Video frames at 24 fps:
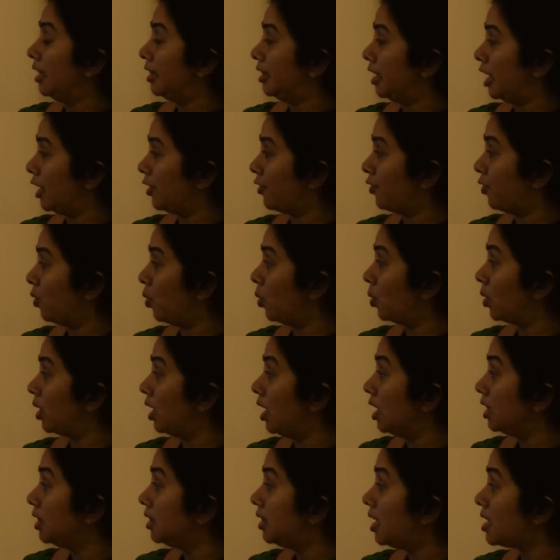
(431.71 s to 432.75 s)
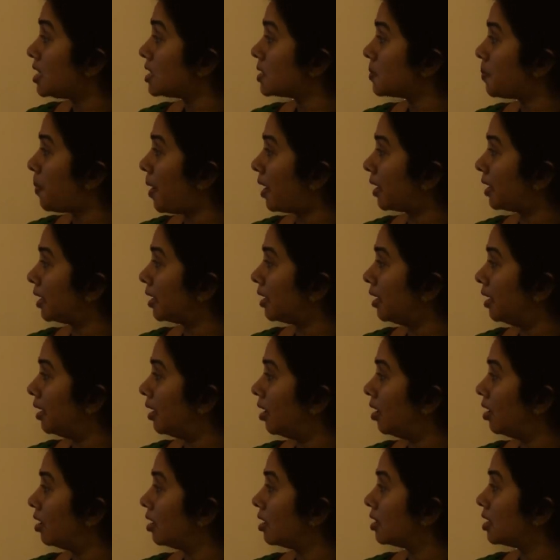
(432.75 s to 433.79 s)
Therefore, this
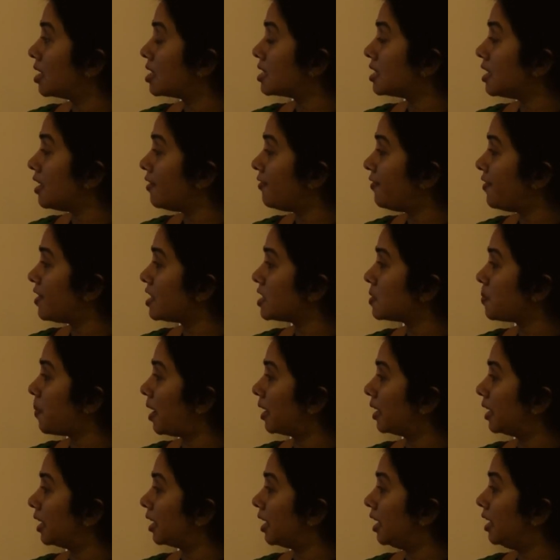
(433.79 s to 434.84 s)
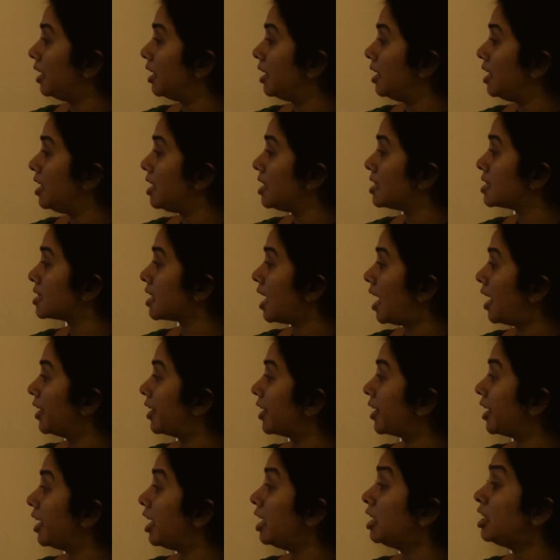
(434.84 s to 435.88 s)
particle, the surface particle, is
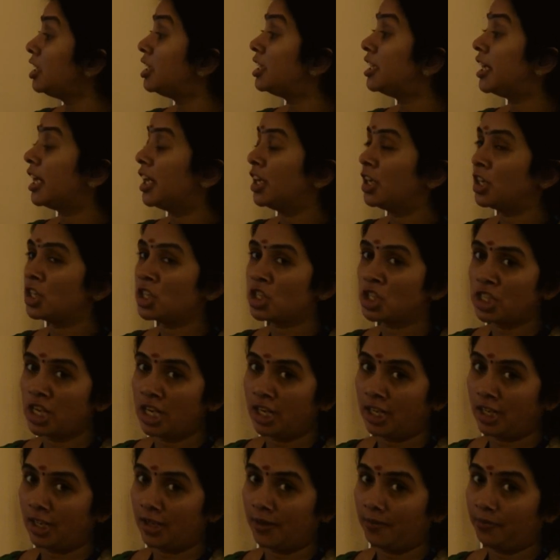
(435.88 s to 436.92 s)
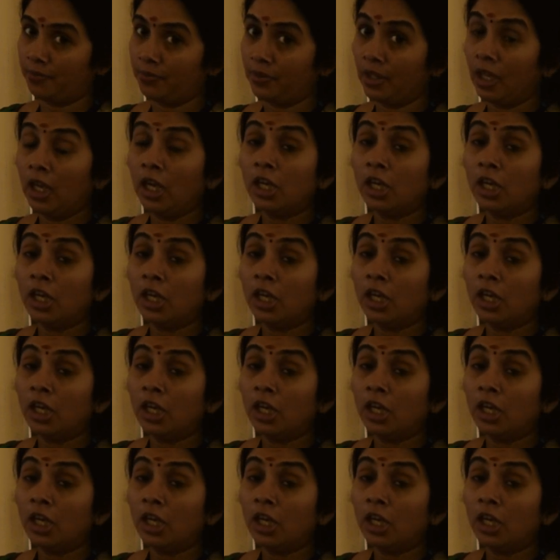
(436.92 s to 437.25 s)
under a tension